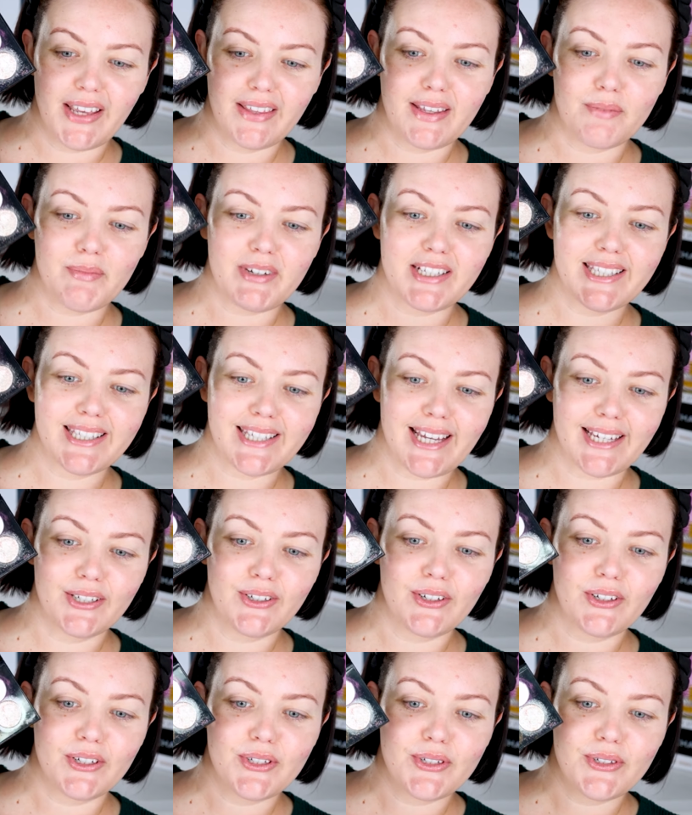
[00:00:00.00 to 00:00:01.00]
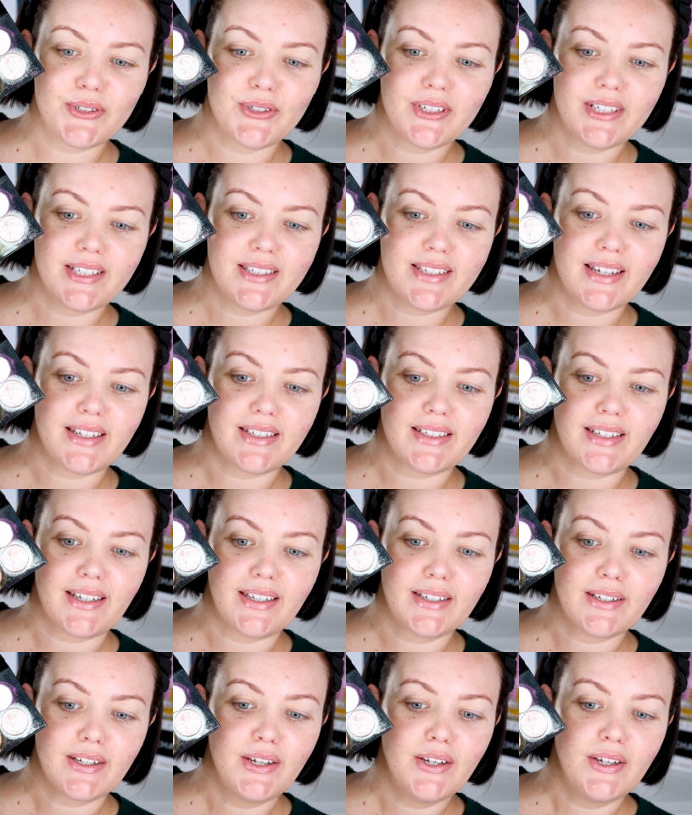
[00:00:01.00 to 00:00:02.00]
And then my second go-to look is kind of
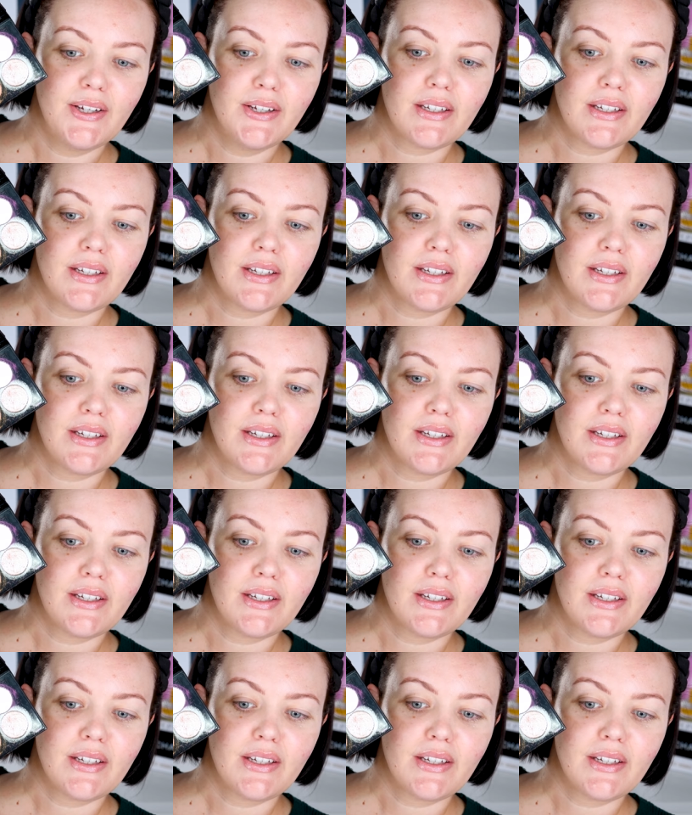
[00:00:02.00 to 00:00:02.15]
like